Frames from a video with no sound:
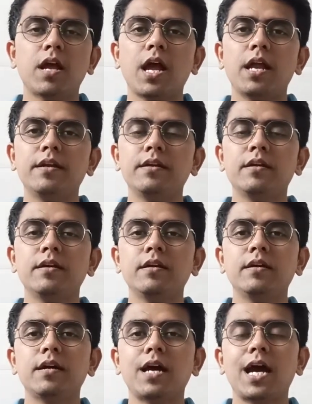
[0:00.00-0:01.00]
and
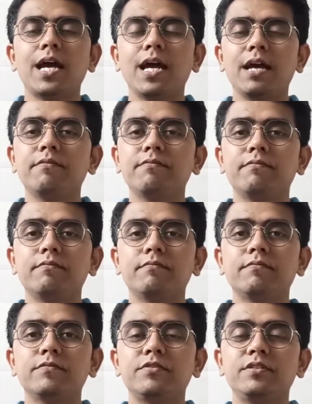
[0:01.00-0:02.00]
I have
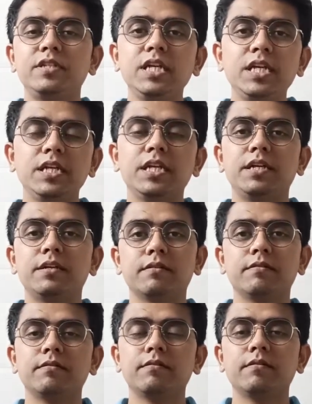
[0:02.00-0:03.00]
seen it.
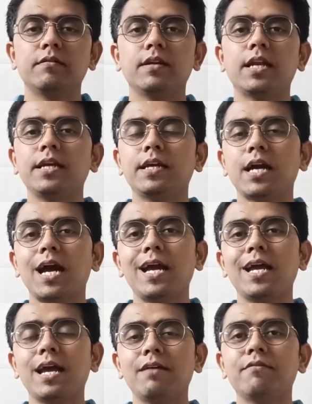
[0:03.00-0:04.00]
Like, I
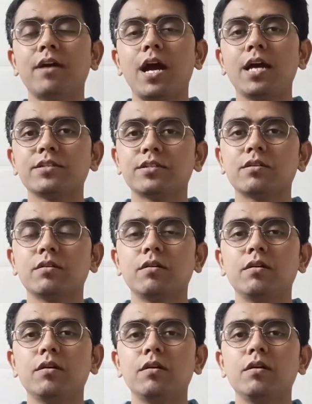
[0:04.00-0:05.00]
have asked
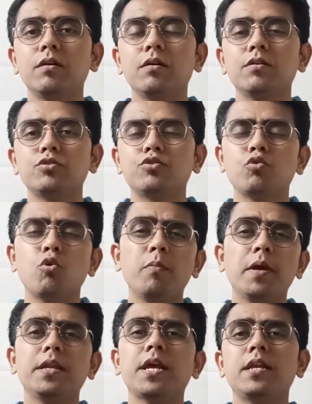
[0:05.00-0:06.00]
so
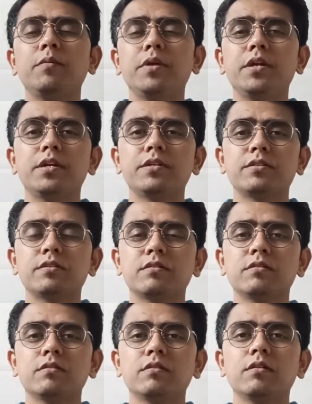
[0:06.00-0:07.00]
many animators,
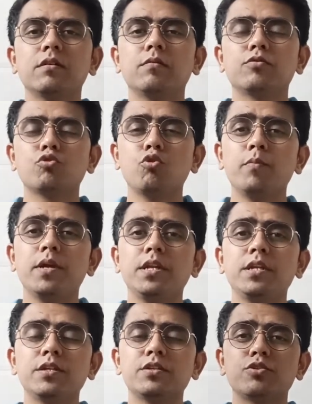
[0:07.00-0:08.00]
so
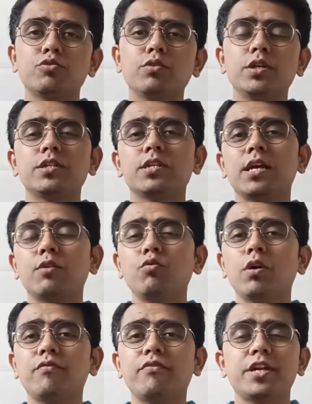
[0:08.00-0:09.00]
many students like who
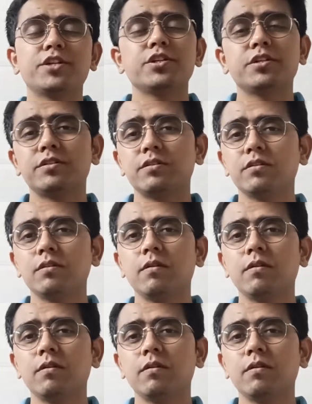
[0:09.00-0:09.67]
are freshers,